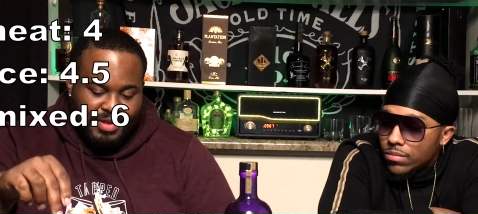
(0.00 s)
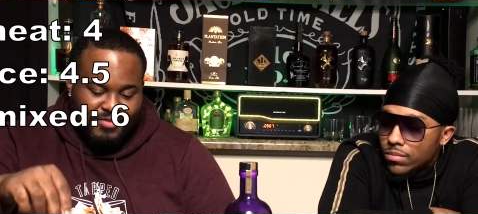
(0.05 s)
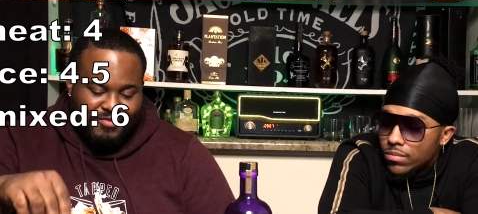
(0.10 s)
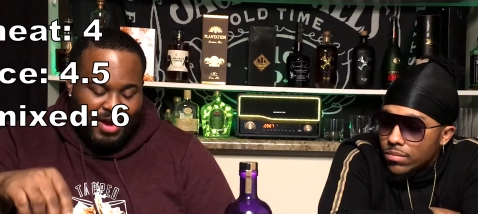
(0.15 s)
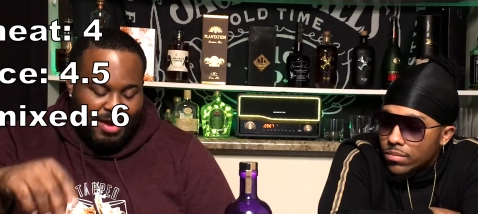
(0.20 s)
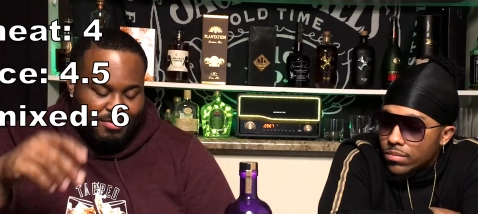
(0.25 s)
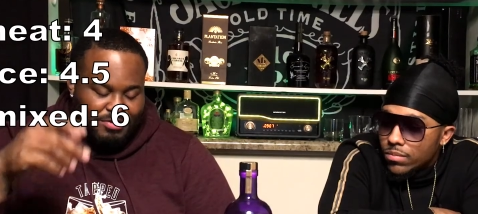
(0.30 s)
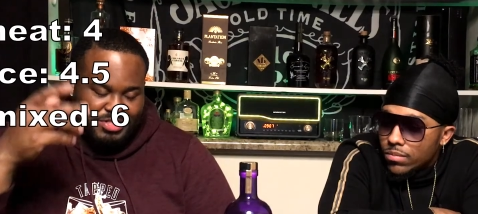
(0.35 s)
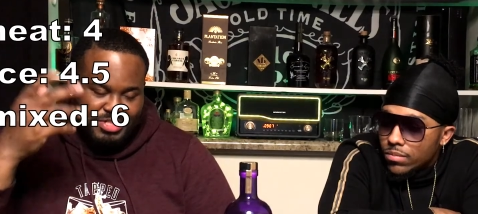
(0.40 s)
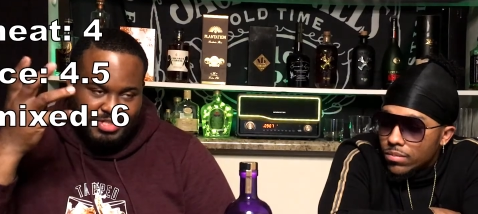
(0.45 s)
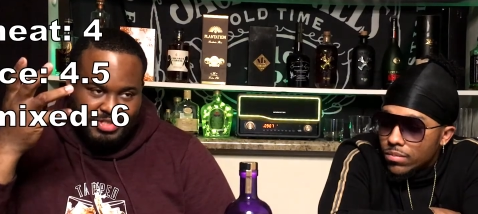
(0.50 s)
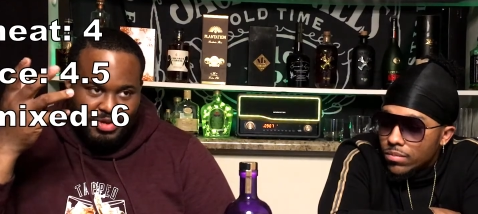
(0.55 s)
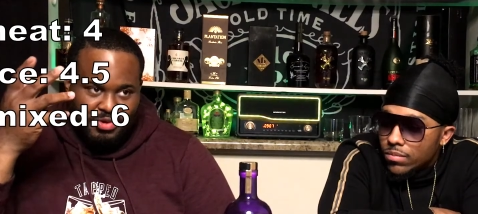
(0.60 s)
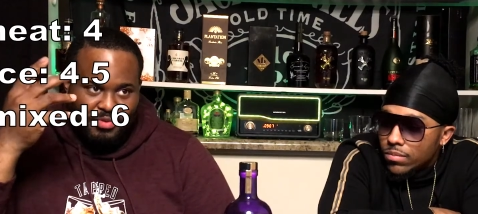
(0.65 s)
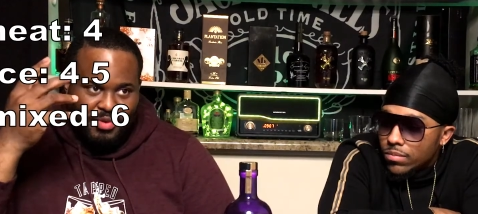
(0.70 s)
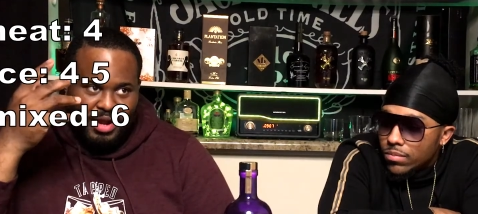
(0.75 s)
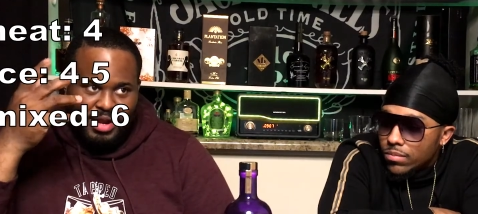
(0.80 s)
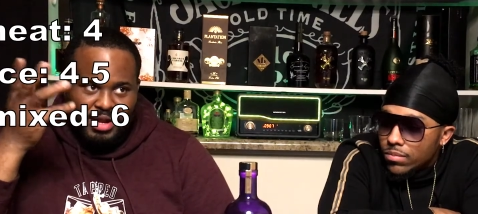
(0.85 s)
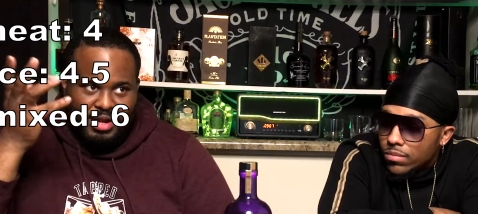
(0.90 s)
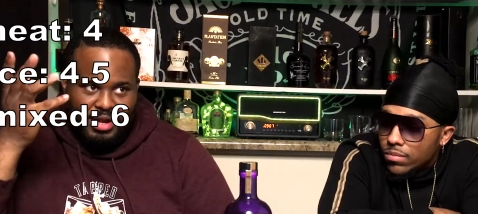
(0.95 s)
Speaker 1: if I was just to
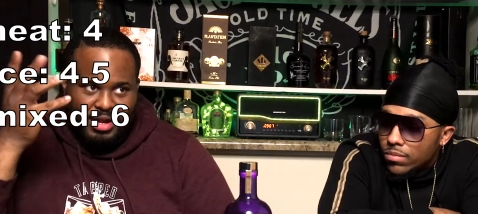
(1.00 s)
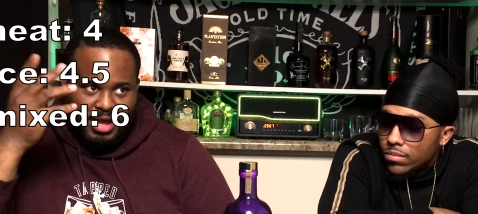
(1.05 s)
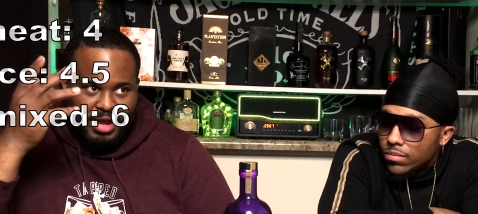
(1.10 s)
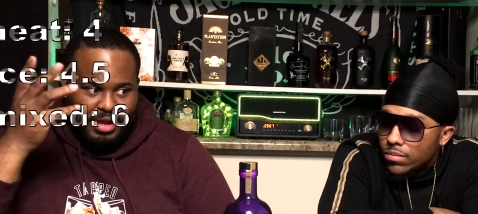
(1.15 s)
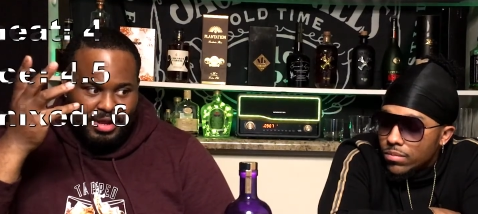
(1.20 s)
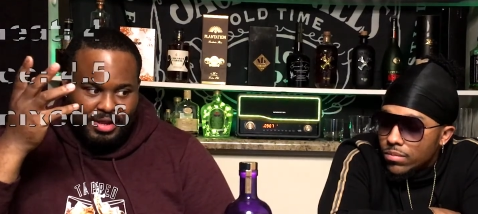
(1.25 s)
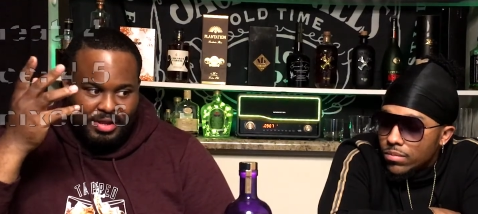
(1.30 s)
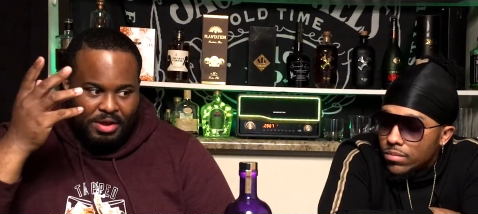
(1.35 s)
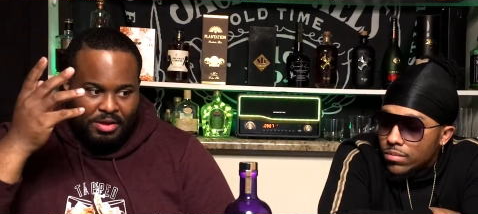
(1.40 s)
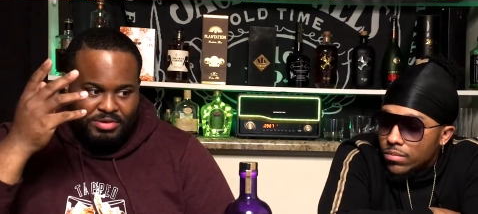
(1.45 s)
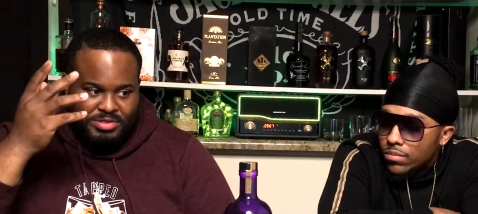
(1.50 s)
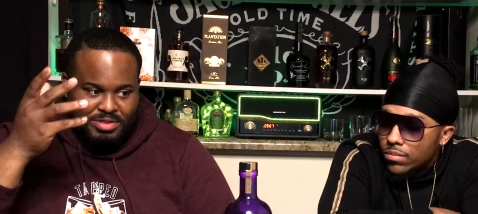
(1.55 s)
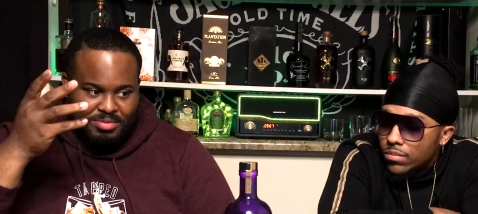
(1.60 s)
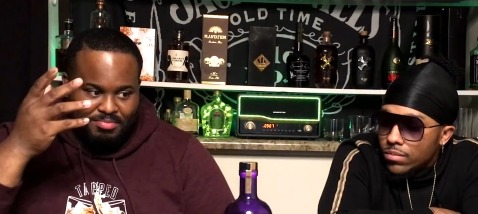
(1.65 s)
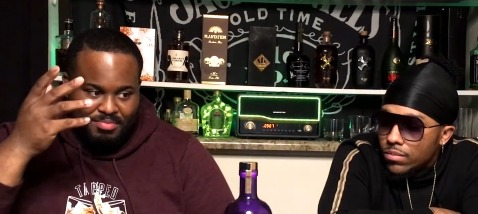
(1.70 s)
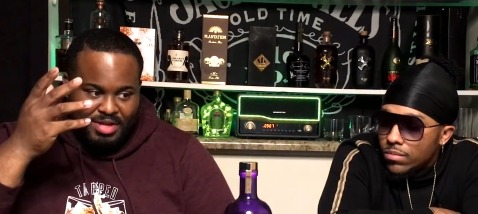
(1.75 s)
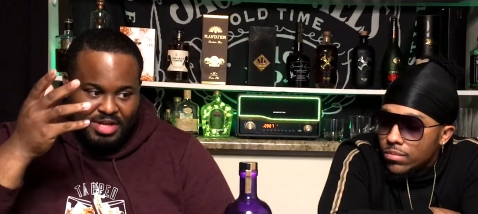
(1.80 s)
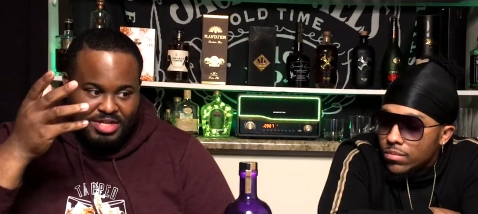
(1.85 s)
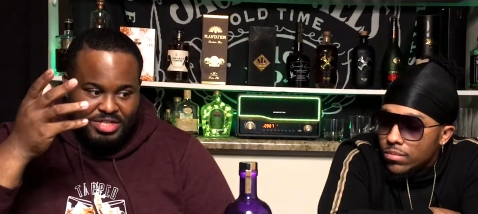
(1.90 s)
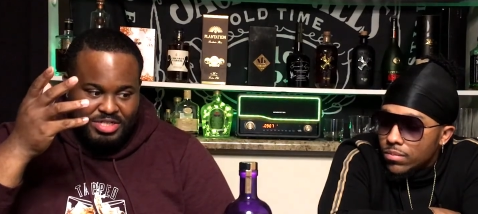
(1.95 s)
rate it like on
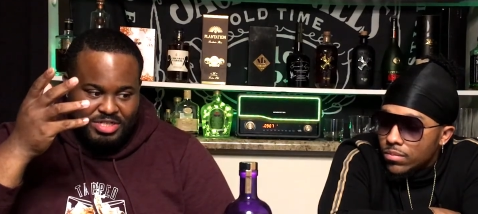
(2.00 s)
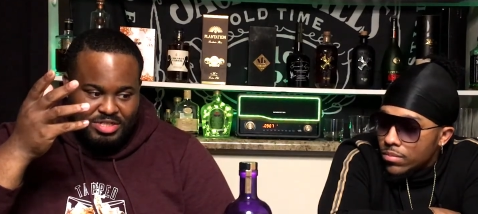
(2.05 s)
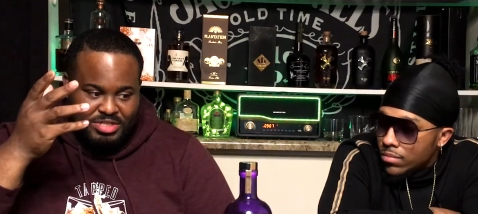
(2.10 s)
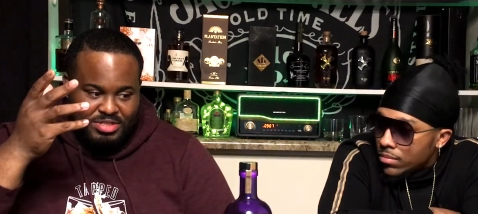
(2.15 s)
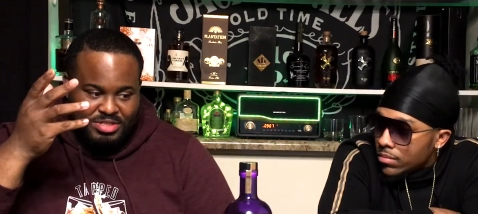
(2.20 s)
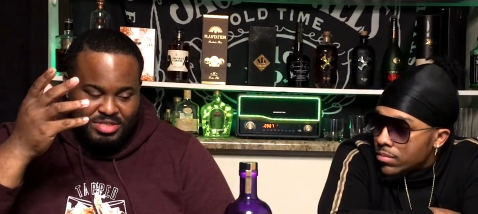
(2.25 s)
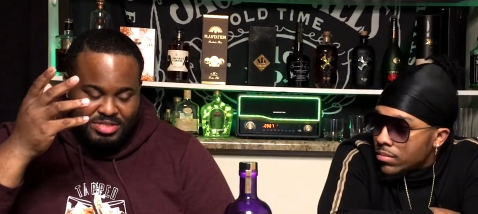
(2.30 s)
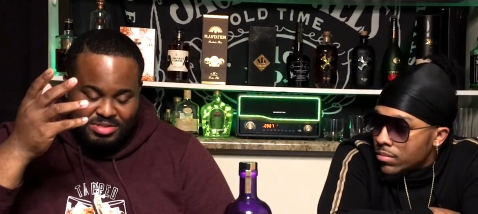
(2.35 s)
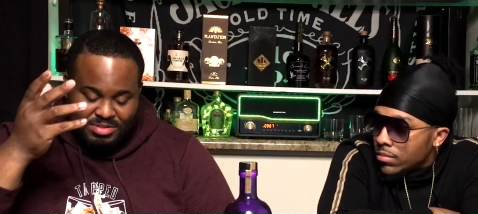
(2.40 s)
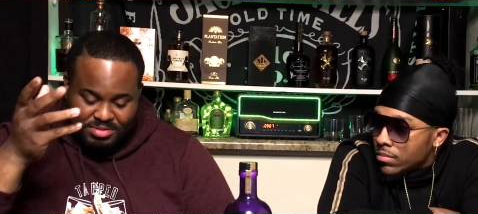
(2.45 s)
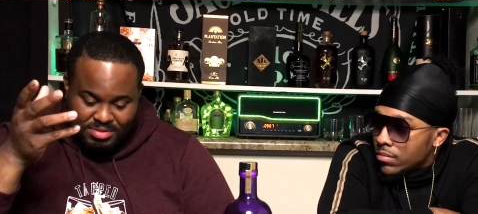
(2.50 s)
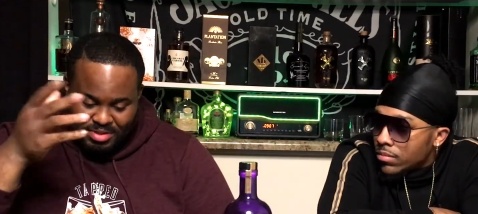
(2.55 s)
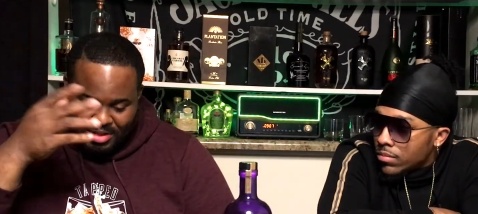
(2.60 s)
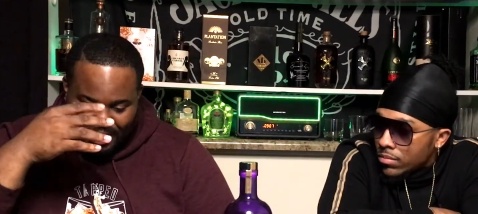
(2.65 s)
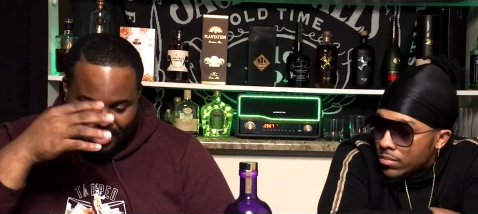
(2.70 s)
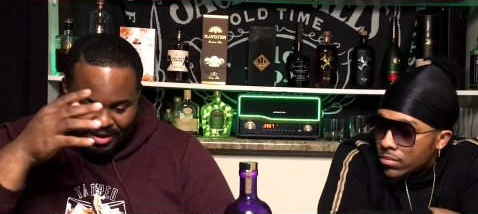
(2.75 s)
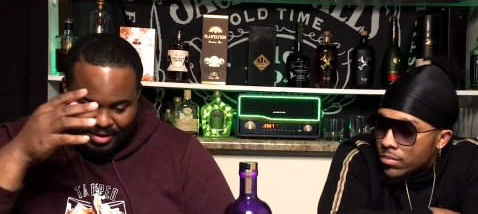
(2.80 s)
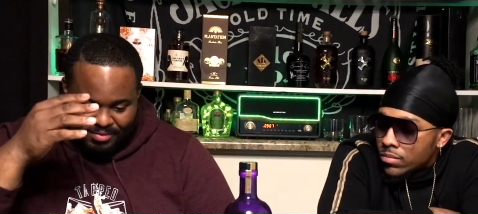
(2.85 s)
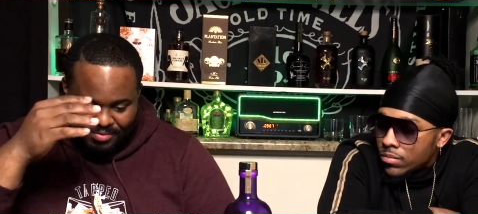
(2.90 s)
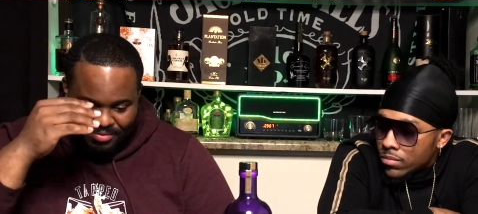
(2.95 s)
some mix,
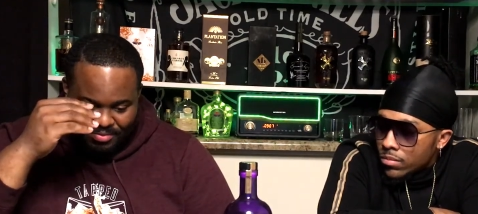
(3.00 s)
like